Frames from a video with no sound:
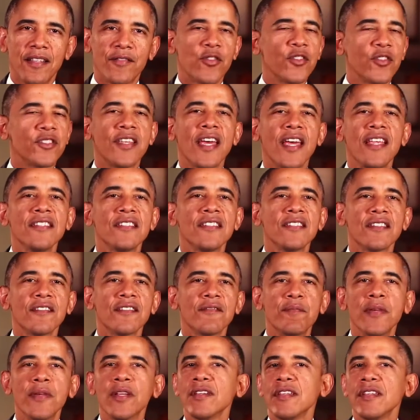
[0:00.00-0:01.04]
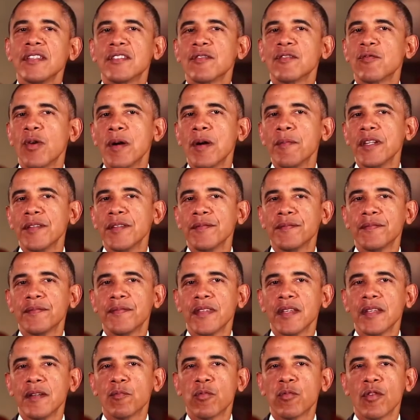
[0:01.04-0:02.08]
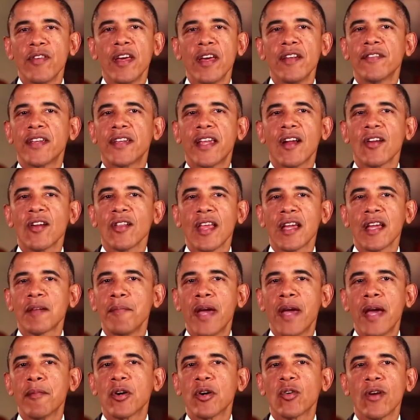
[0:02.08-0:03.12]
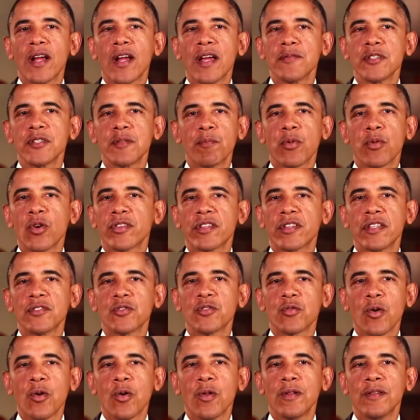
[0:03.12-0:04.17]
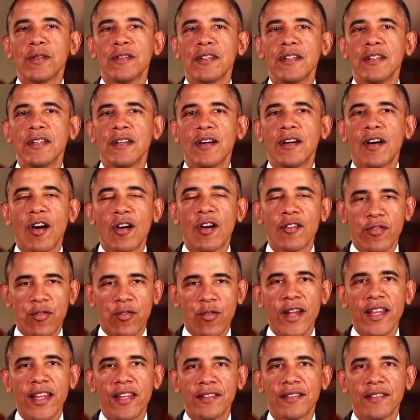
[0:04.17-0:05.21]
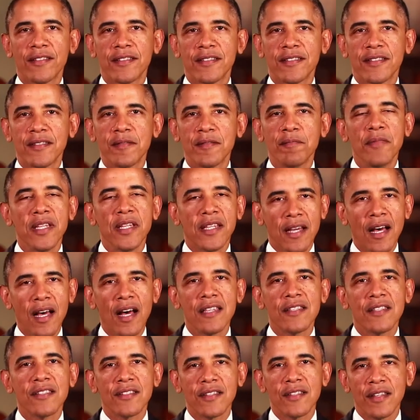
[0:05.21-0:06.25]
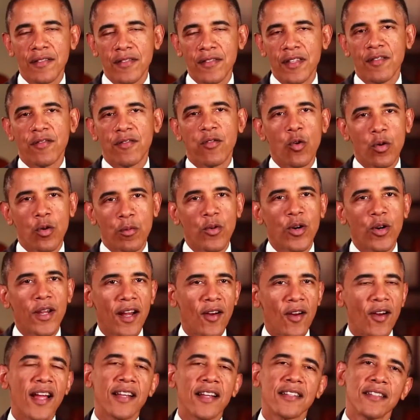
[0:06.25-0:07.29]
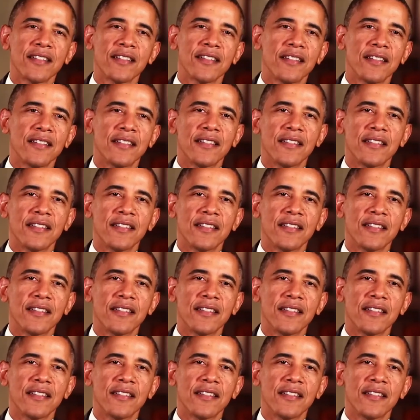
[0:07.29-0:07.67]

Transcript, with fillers: And for tens of millions of women, preventive care like mammograms and birth control are free because of the Affordable Care Act.